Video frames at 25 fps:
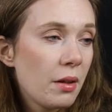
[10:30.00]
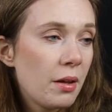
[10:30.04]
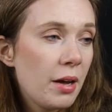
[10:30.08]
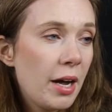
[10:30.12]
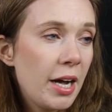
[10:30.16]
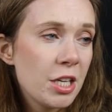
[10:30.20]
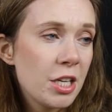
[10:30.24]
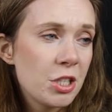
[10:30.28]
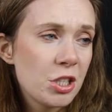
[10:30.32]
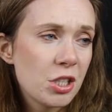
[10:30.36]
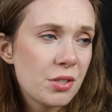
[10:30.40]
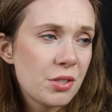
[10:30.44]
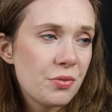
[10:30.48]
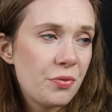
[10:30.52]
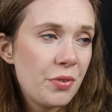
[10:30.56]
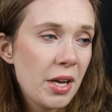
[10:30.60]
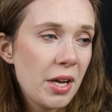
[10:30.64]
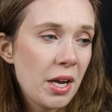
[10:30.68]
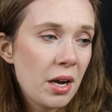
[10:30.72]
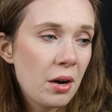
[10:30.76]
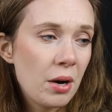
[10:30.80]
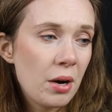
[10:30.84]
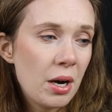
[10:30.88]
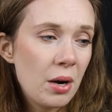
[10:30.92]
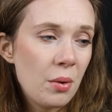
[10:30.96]
I just
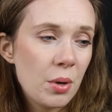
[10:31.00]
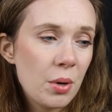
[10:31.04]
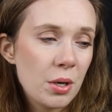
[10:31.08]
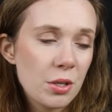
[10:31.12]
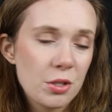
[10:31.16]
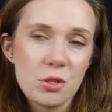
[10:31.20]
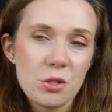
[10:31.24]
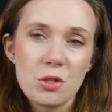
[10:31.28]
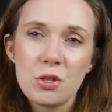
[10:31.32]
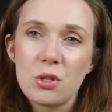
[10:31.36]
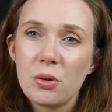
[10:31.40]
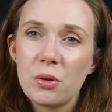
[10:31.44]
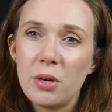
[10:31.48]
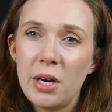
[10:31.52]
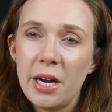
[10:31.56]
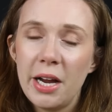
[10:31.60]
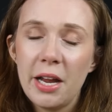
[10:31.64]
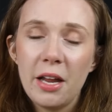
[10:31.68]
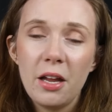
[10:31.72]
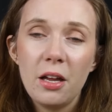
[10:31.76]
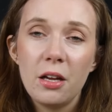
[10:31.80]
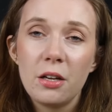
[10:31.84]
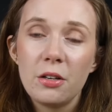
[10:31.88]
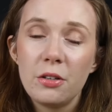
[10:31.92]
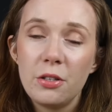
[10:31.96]
figured I want to try
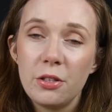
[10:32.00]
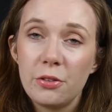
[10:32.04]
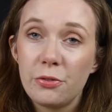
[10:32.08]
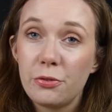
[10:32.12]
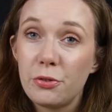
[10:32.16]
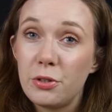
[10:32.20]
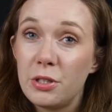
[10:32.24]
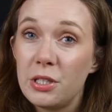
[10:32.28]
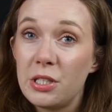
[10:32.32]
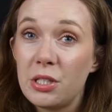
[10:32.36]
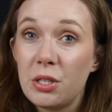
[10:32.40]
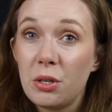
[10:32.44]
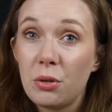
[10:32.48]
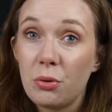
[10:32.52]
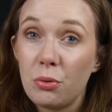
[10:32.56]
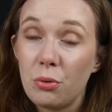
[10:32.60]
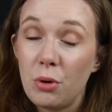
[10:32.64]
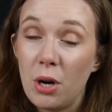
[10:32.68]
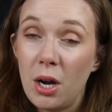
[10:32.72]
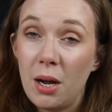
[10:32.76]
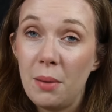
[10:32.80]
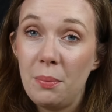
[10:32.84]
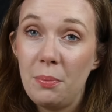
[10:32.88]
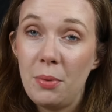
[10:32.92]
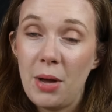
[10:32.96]
a different
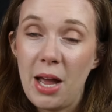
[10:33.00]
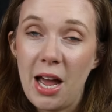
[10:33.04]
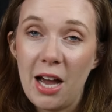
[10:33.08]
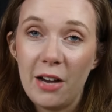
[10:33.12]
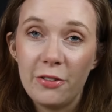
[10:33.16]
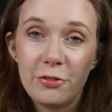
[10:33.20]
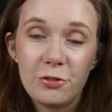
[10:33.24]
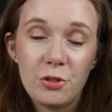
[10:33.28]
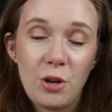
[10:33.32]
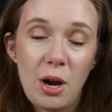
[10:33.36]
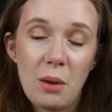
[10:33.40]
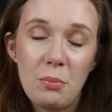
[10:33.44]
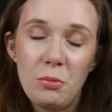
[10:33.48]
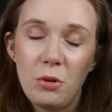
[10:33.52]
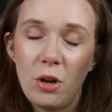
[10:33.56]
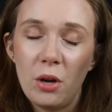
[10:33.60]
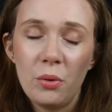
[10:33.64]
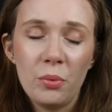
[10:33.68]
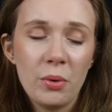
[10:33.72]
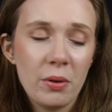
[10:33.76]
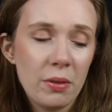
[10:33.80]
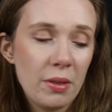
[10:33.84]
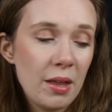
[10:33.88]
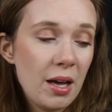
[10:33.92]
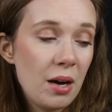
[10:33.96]
scrub after I'm done
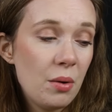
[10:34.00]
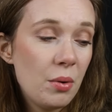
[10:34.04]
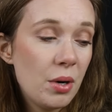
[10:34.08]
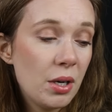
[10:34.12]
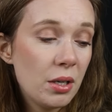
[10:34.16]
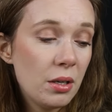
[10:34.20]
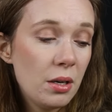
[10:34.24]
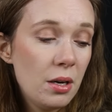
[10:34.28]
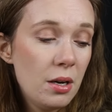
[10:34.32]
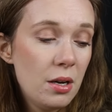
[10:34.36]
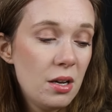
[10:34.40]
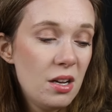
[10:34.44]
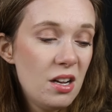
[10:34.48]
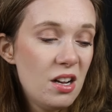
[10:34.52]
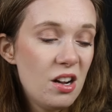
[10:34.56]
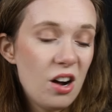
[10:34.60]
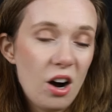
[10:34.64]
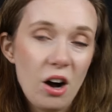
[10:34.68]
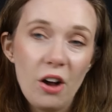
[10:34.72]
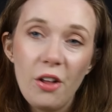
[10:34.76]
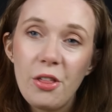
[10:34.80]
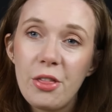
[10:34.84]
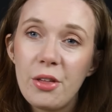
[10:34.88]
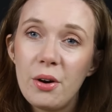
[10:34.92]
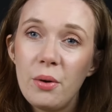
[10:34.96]
with that one,
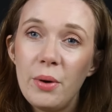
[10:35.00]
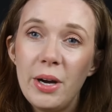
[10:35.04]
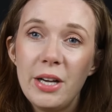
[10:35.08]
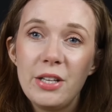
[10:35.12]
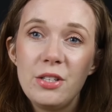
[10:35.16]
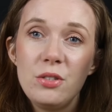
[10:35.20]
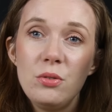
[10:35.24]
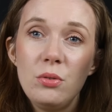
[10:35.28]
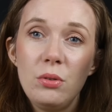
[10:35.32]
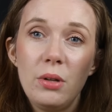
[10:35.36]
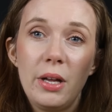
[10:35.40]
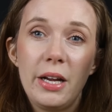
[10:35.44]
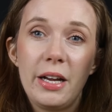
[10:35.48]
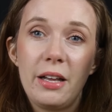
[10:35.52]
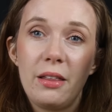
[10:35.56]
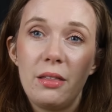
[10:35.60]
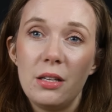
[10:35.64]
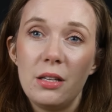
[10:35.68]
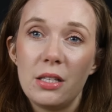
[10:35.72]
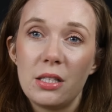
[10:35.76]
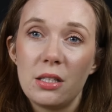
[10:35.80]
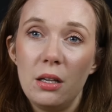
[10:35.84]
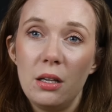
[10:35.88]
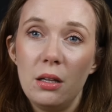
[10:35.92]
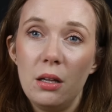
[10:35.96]
although I do like
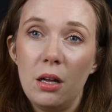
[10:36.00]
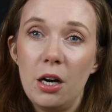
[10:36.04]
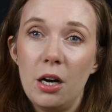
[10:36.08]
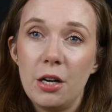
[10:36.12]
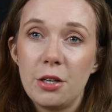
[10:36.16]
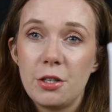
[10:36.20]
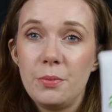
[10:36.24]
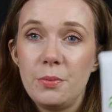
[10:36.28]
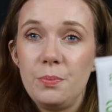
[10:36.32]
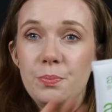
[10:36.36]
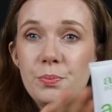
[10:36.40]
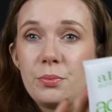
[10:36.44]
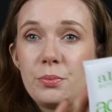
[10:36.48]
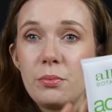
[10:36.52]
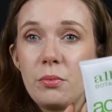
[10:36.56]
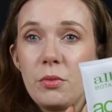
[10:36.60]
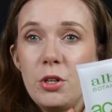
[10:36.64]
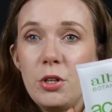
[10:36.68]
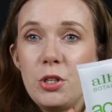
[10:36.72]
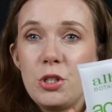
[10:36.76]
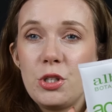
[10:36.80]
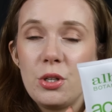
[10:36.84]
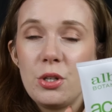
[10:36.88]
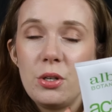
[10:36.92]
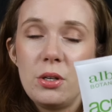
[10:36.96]
this a lot.
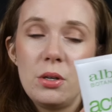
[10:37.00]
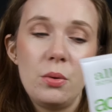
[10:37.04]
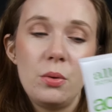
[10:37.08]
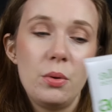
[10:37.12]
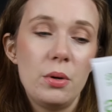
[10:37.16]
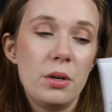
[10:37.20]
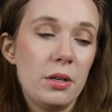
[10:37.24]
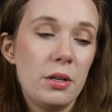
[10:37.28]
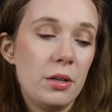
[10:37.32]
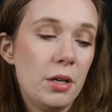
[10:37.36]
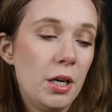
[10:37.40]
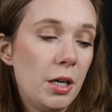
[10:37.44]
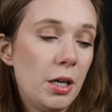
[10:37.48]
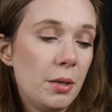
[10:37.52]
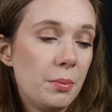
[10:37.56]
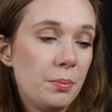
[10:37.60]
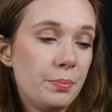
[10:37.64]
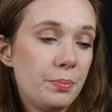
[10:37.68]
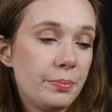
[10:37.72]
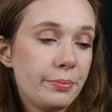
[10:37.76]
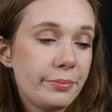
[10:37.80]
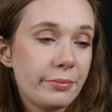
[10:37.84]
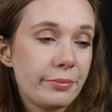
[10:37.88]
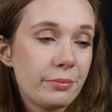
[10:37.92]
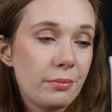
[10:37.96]
So
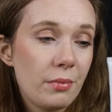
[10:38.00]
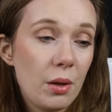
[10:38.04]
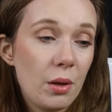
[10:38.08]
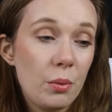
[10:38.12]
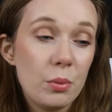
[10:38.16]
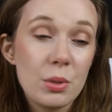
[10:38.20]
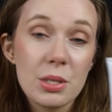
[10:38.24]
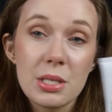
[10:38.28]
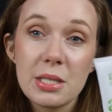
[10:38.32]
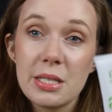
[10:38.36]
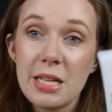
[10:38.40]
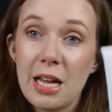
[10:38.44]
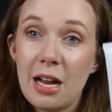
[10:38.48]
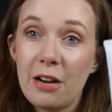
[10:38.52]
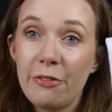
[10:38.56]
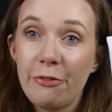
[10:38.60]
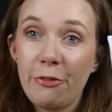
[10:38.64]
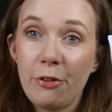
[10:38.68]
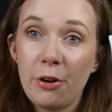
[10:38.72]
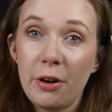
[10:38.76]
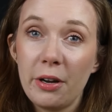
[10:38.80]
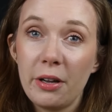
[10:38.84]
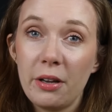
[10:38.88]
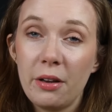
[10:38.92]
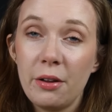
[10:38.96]
um, we'll see how
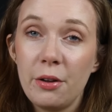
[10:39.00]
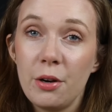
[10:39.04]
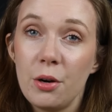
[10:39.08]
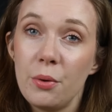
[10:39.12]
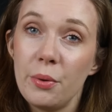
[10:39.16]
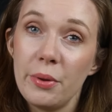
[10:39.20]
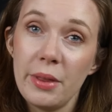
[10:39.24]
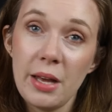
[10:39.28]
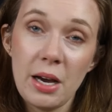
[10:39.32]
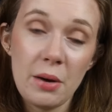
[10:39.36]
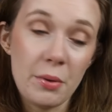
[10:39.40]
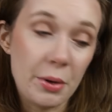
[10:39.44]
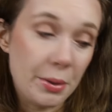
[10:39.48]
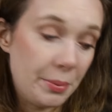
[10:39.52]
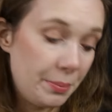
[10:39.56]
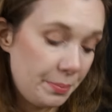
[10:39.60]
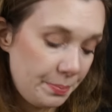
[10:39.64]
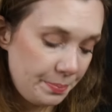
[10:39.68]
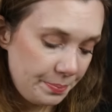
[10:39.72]
far I can go with that one.